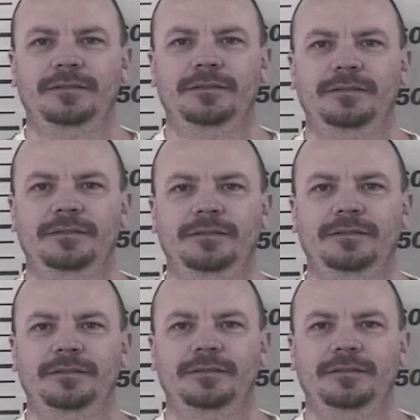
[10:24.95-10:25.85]

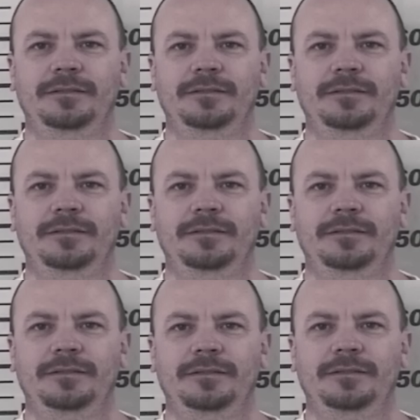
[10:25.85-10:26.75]

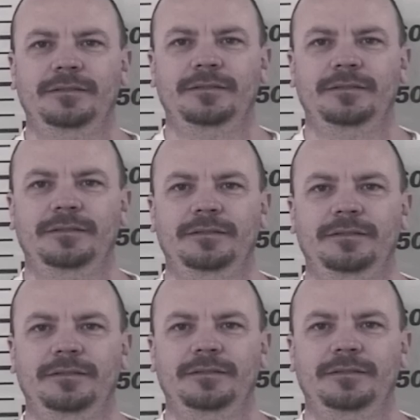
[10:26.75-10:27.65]

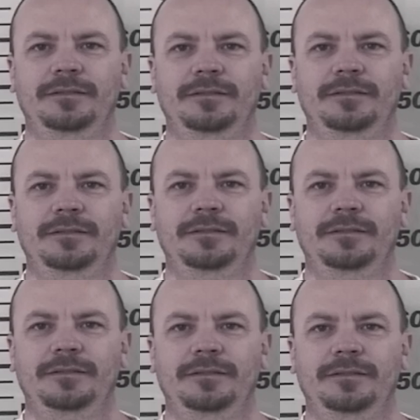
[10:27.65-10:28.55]

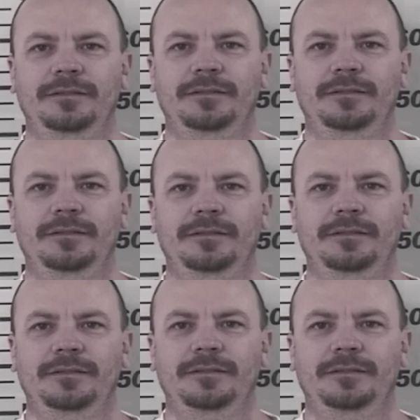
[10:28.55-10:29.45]

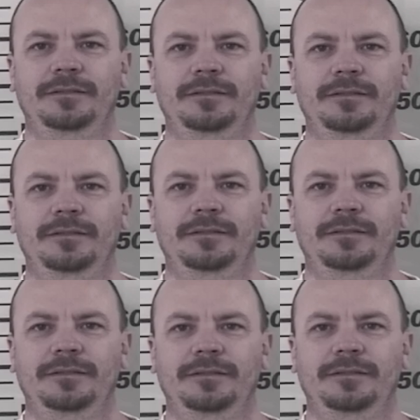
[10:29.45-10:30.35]

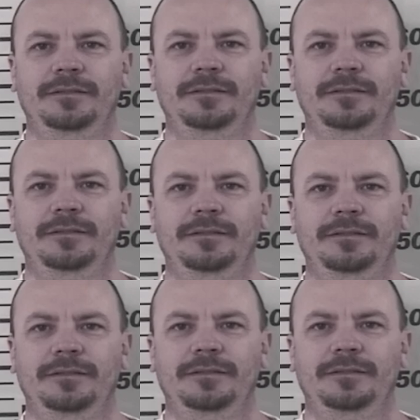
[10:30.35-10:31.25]

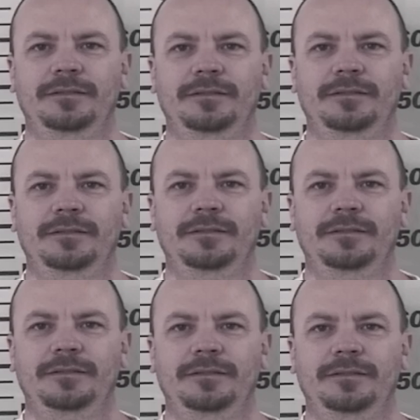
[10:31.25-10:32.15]

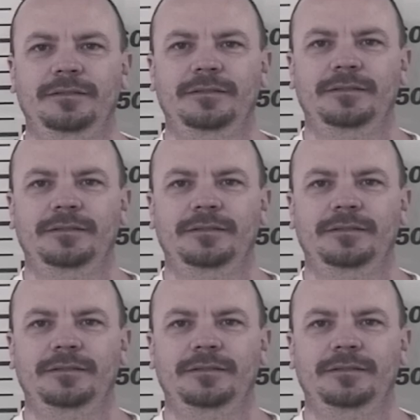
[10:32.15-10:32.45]
No words are spoken by the person on screen.